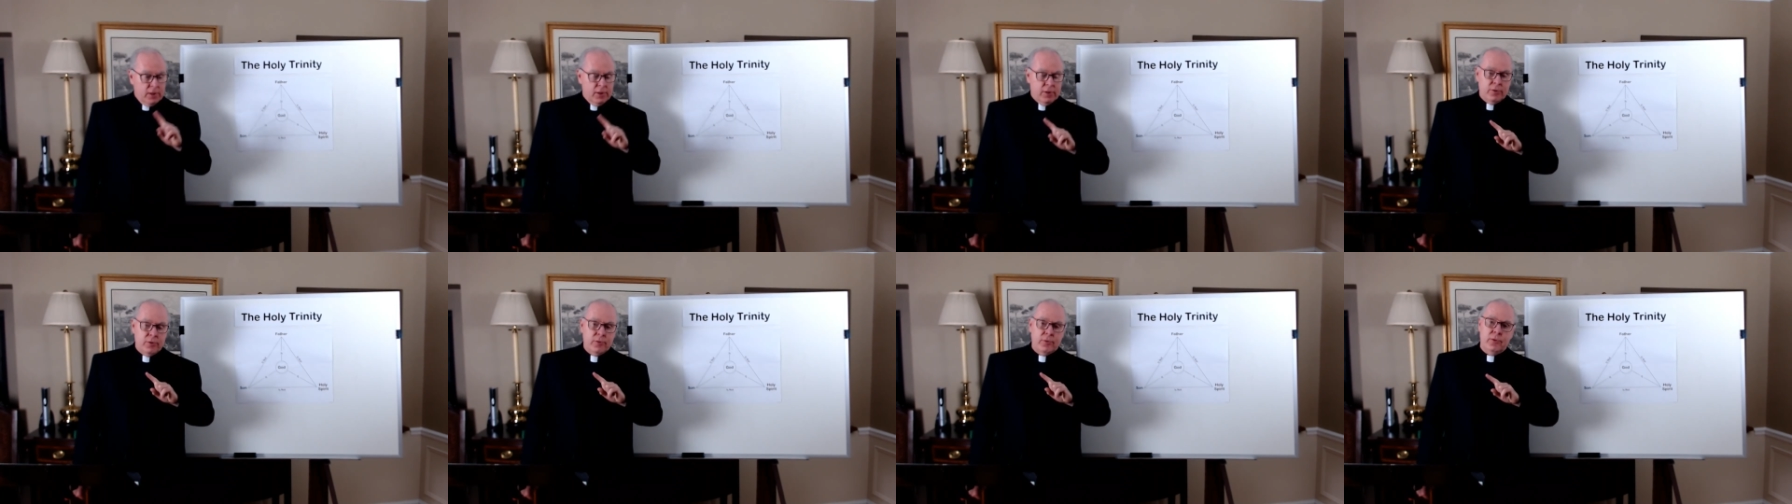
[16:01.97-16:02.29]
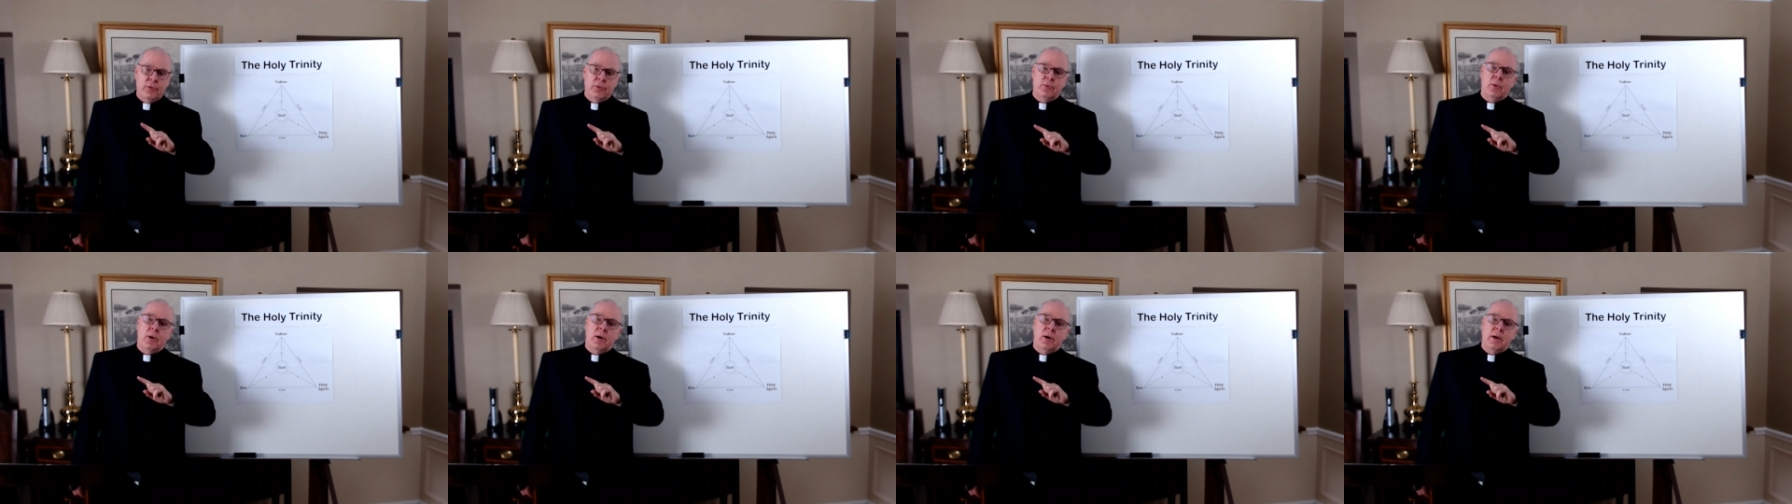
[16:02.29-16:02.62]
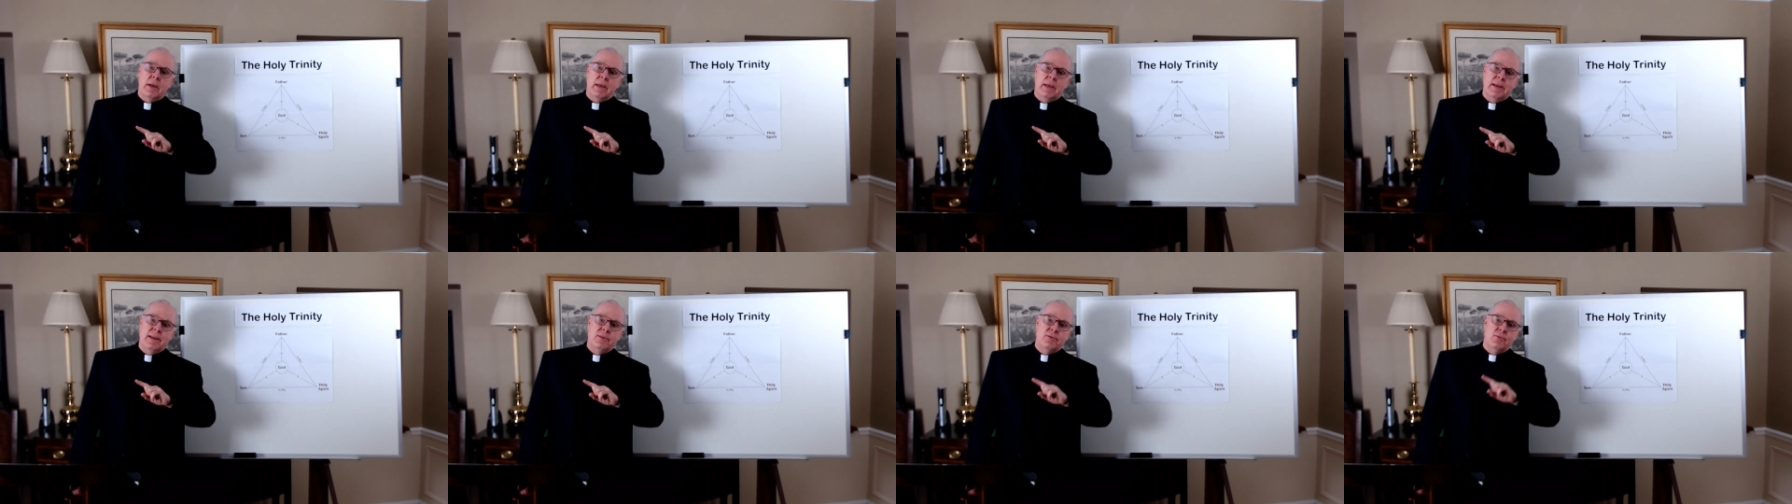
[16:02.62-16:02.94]
through
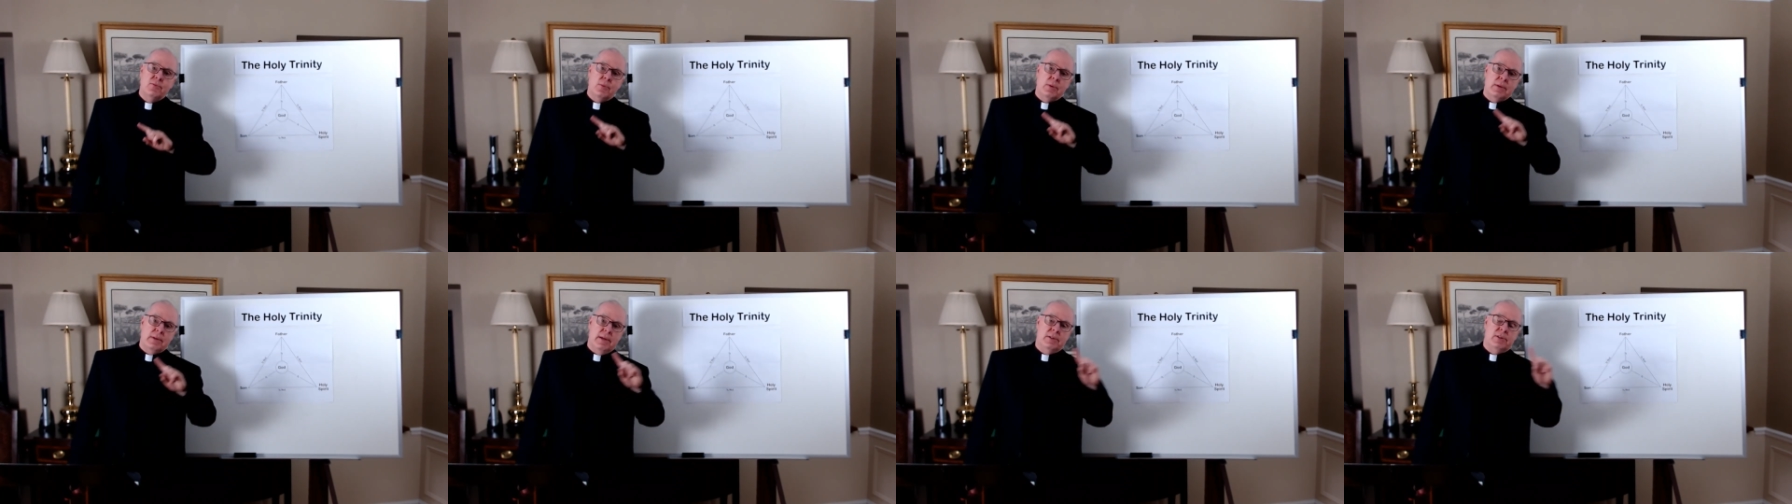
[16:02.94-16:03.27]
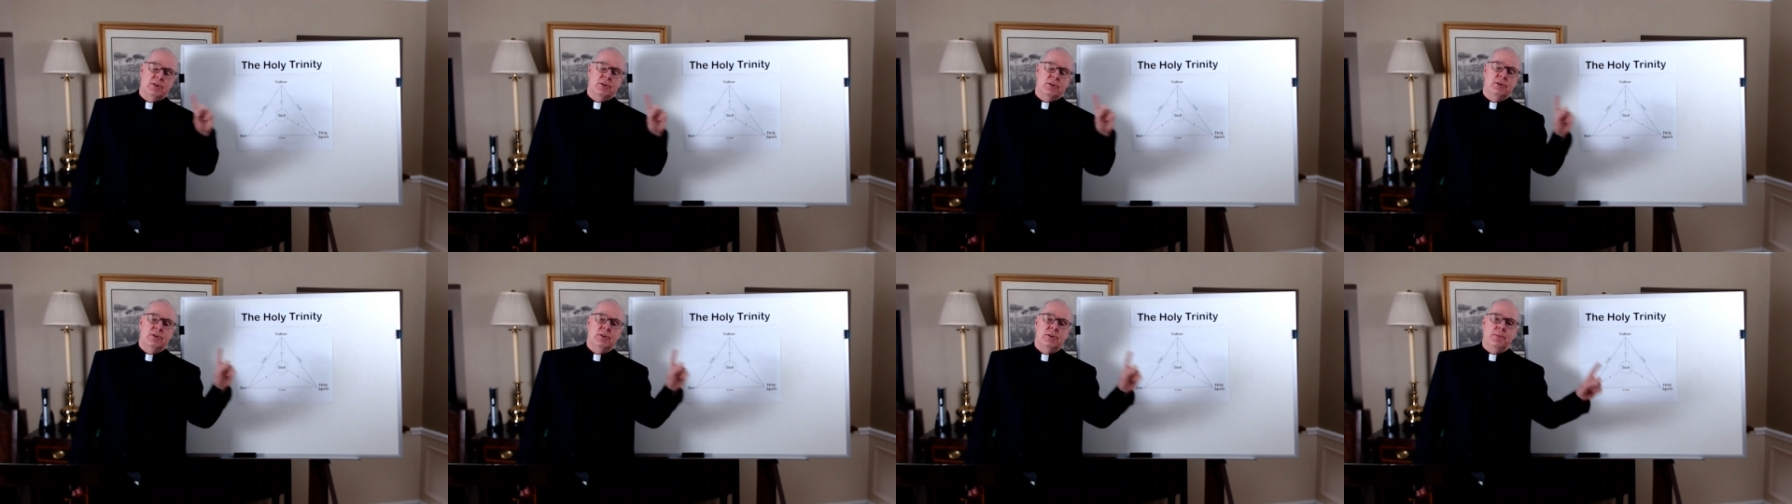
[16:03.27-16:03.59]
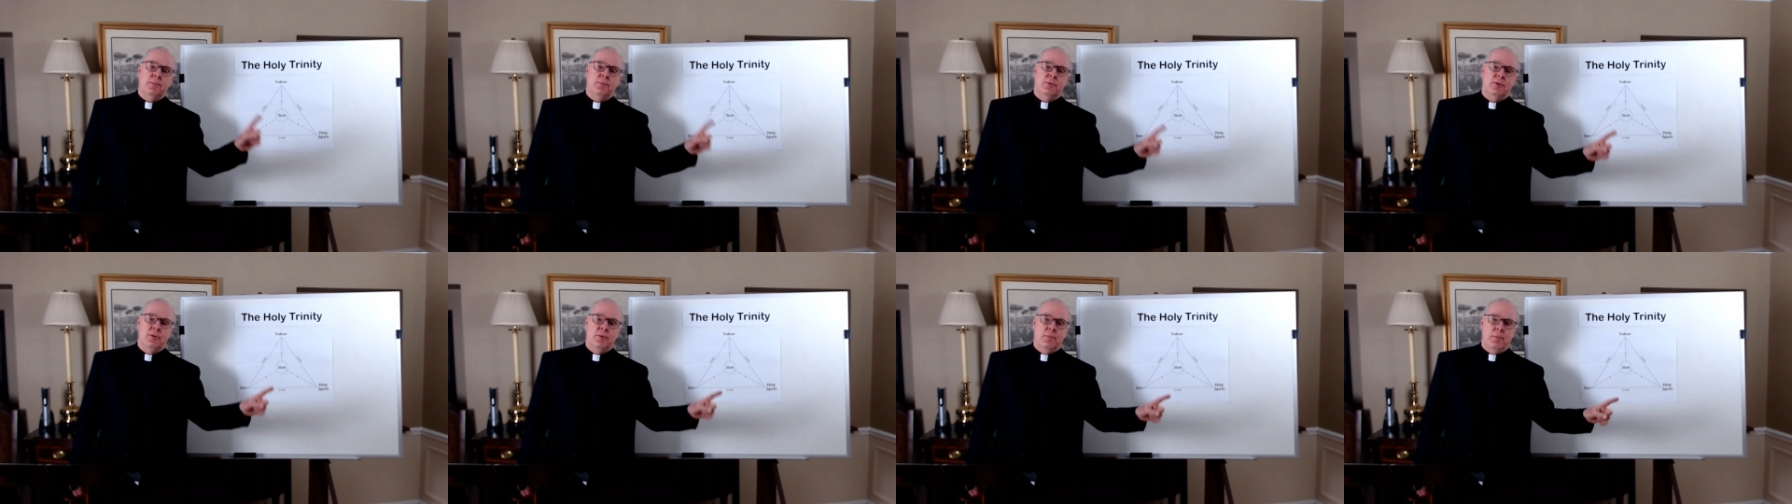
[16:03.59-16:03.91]
his
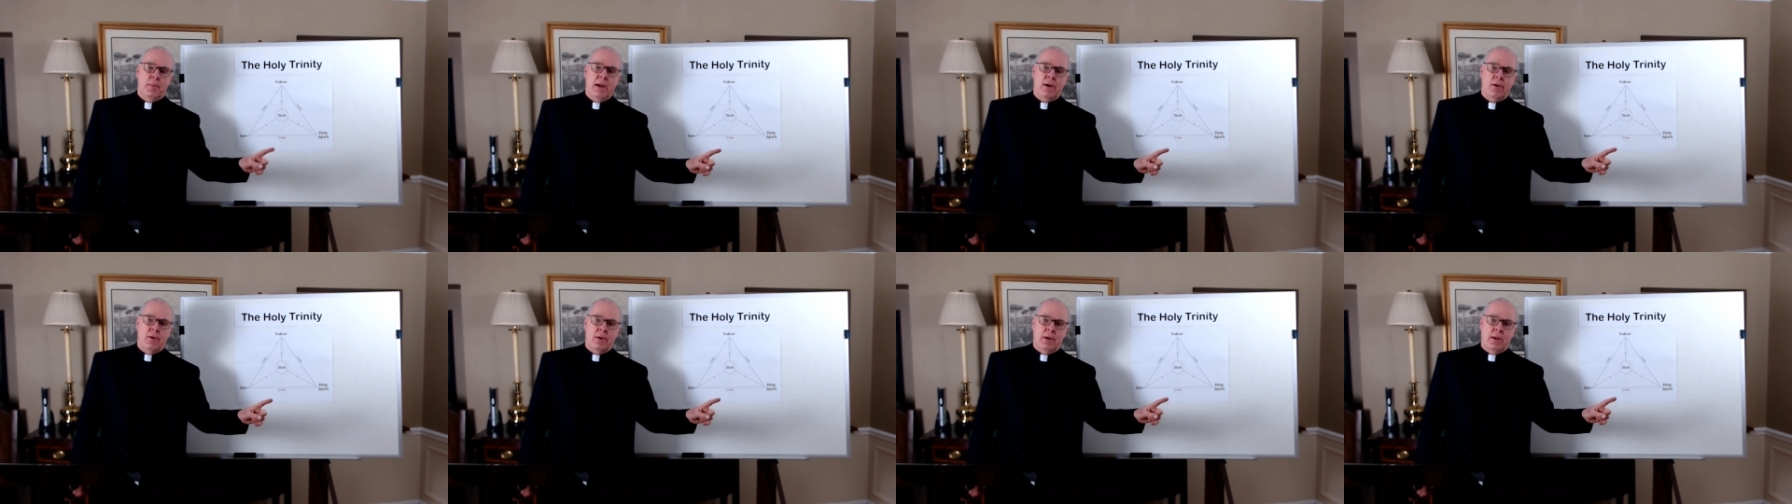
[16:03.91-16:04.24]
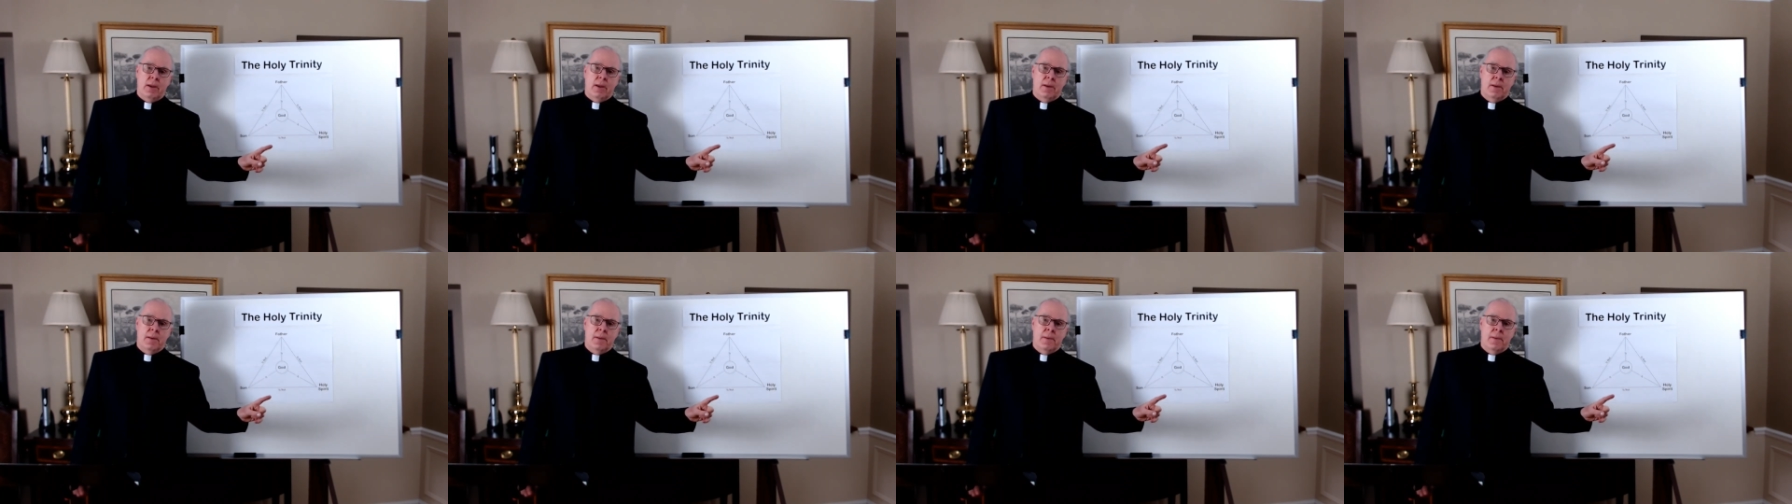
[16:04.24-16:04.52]
relationship to Mary